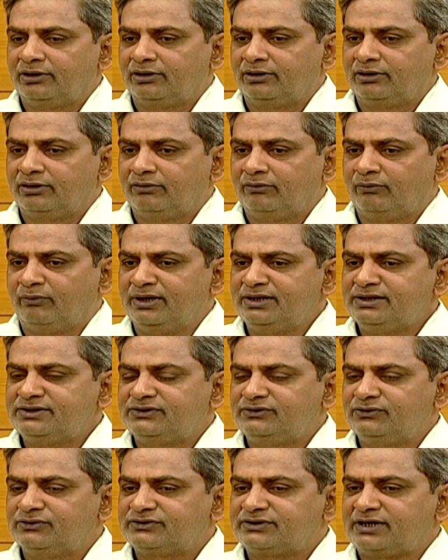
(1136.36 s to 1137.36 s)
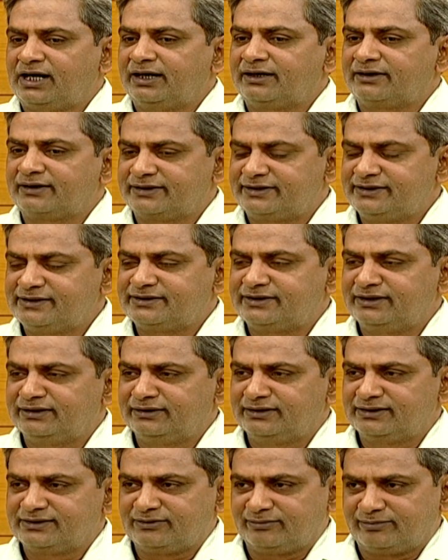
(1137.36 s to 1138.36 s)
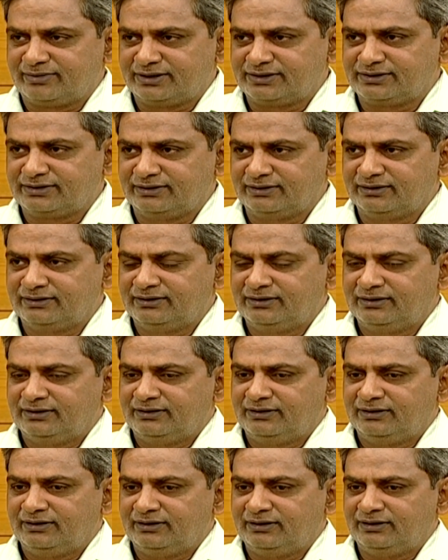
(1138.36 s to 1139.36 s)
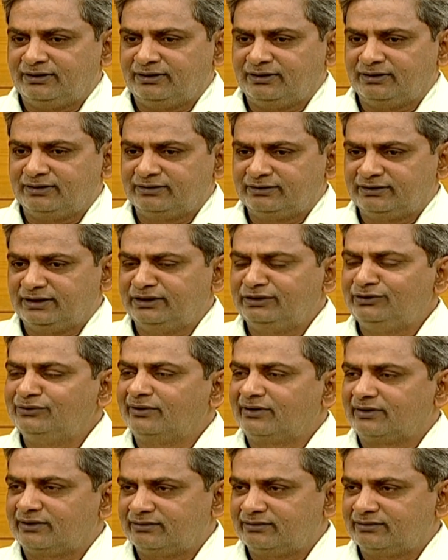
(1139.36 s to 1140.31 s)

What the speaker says: once you start resisting this oppression, then your